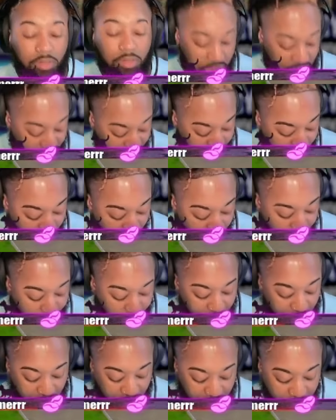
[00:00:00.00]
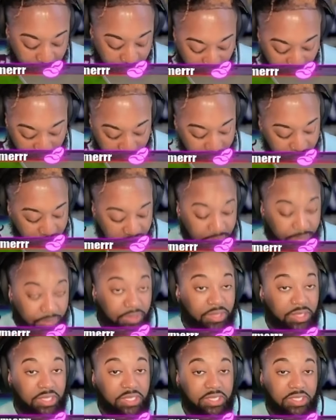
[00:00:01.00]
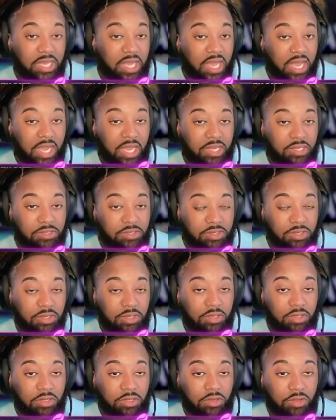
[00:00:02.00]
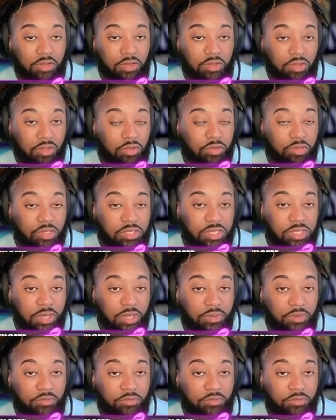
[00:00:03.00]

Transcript: And feel free, like you don't have to keep it this size. You can simply